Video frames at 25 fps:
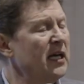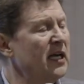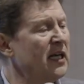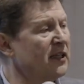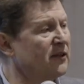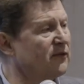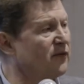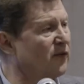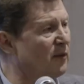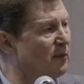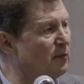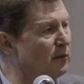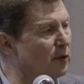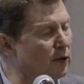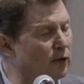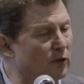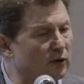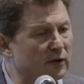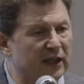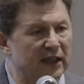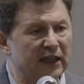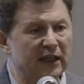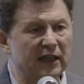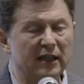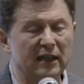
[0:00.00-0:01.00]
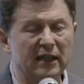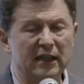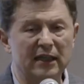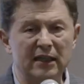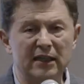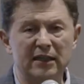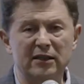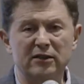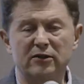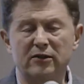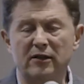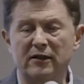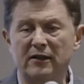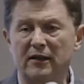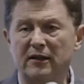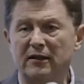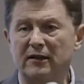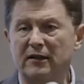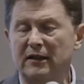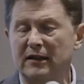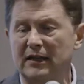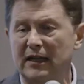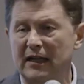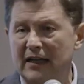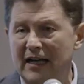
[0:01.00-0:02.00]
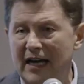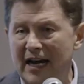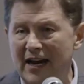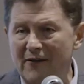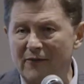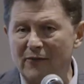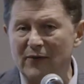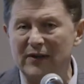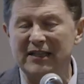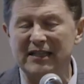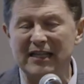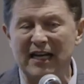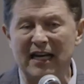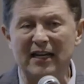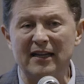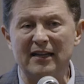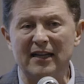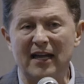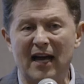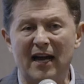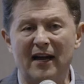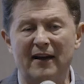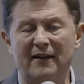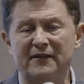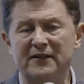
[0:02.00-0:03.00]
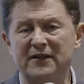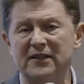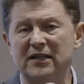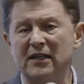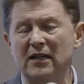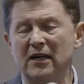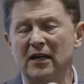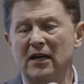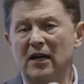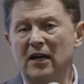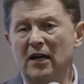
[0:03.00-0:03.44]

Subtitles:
it's from looking into the everyday lives